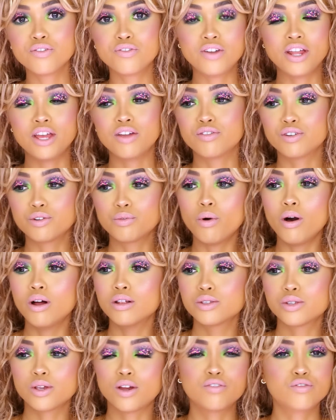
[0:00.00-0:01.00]
flavored
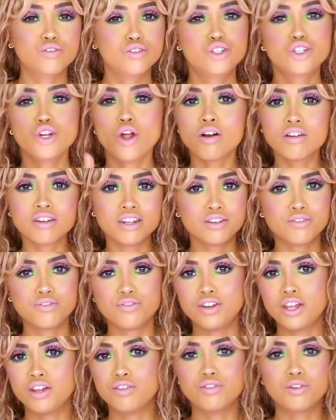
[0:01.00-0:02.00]
ones, you have the chocolate
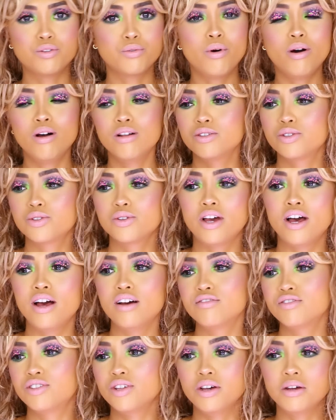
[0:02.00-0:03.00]
flavored ones, you
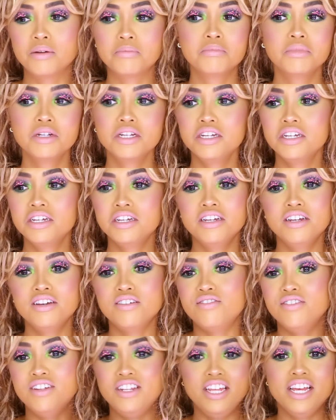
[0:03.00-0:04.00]
have the
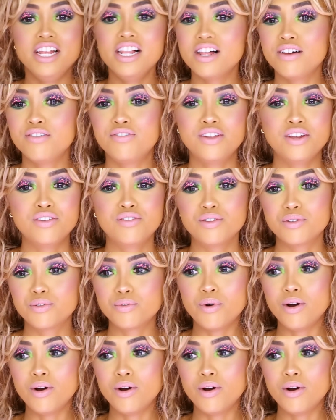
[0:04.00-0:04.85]
vanilla flavored